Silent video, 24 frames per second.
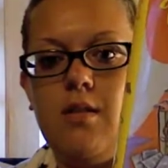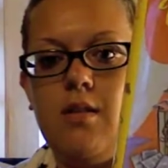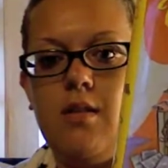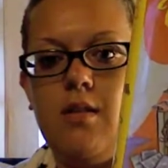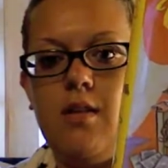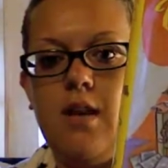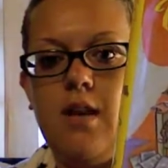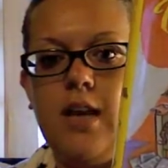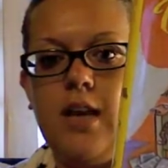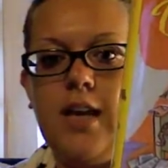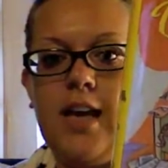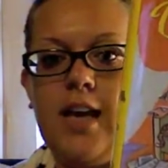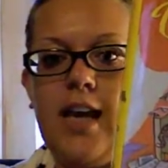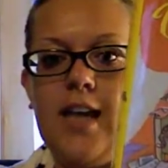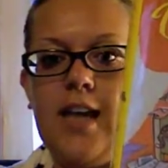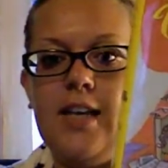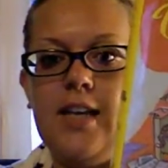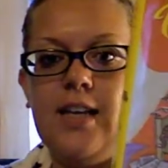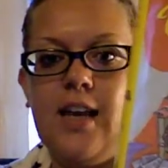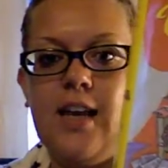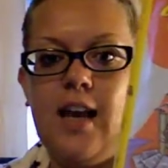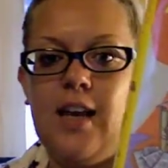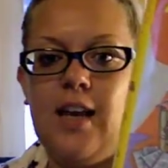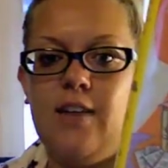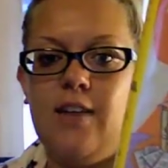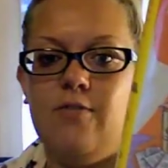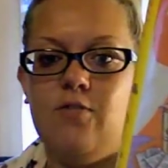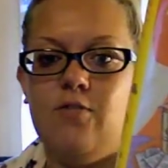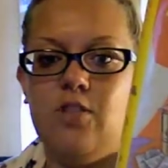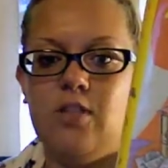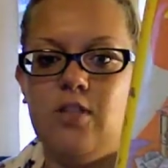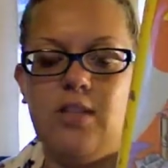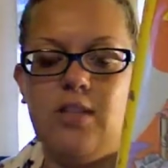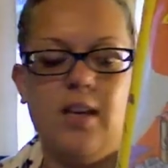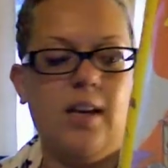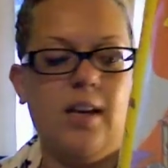Again, kind of
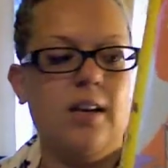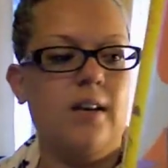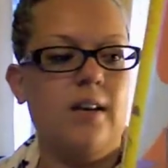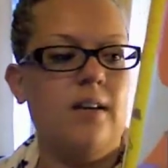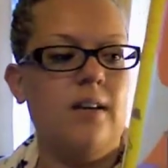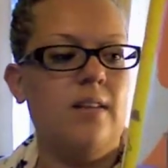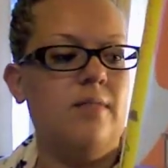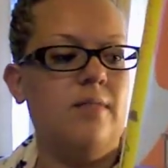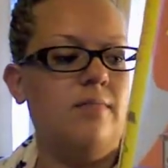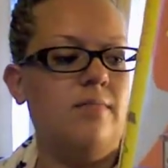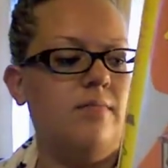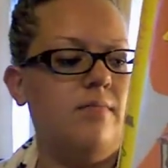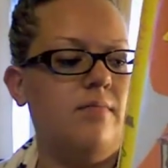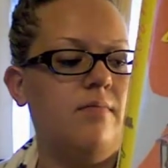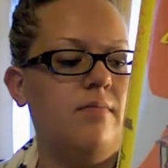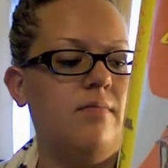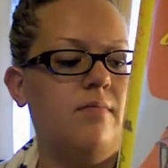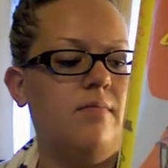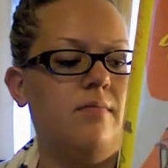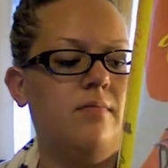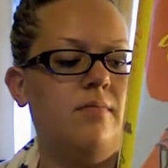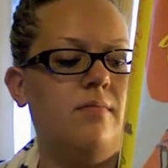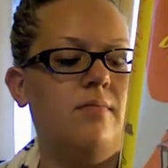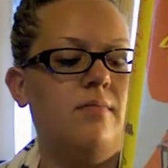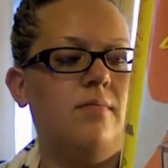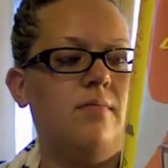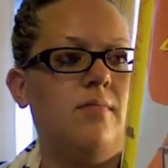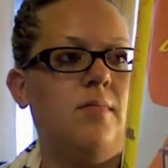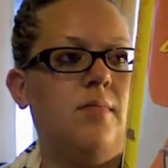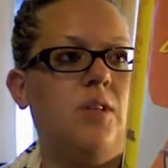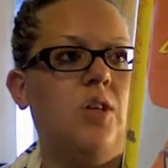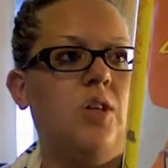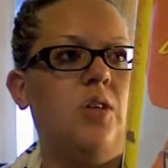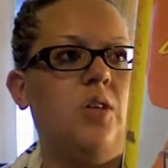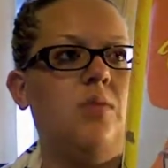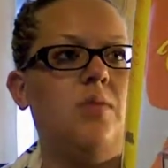just like a
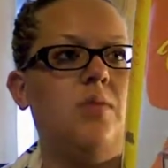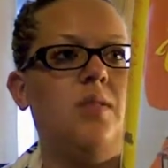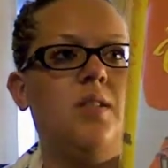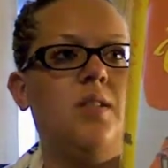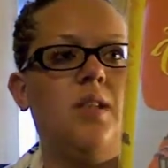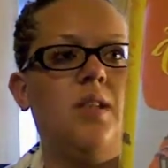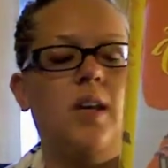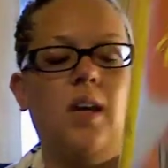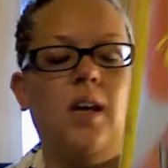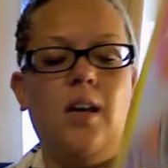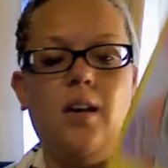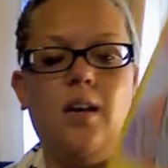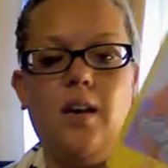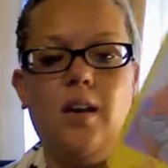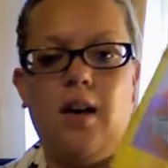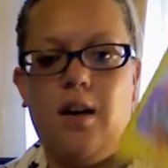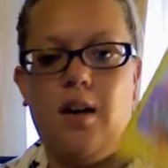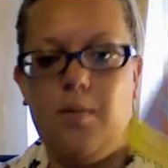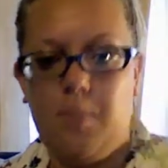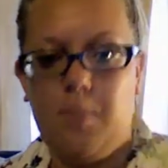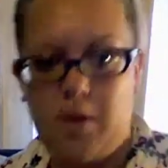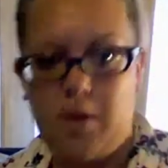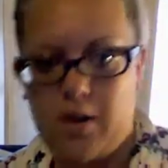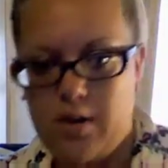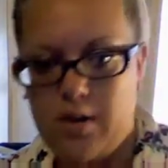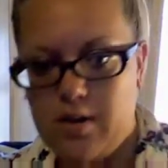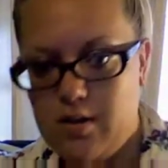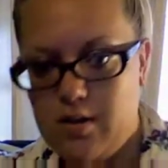cutesy kind of book.